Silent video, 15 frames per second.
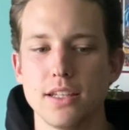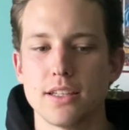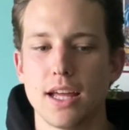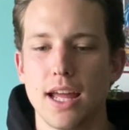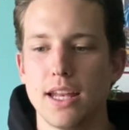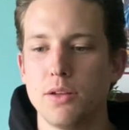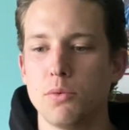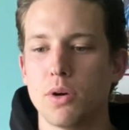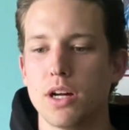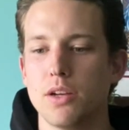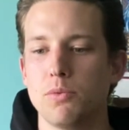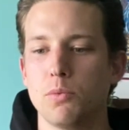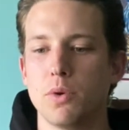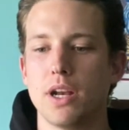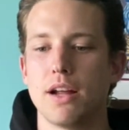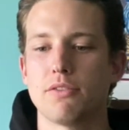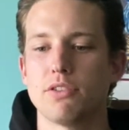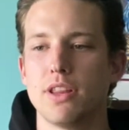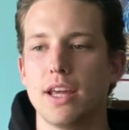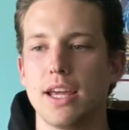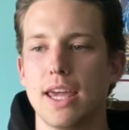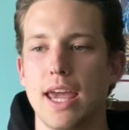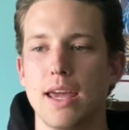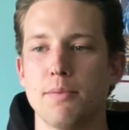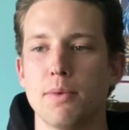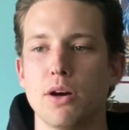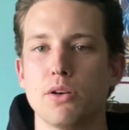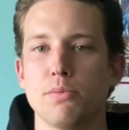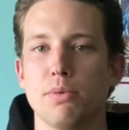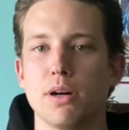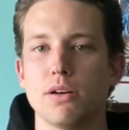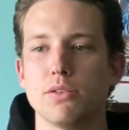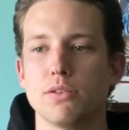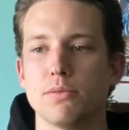to anyone whenever they came out about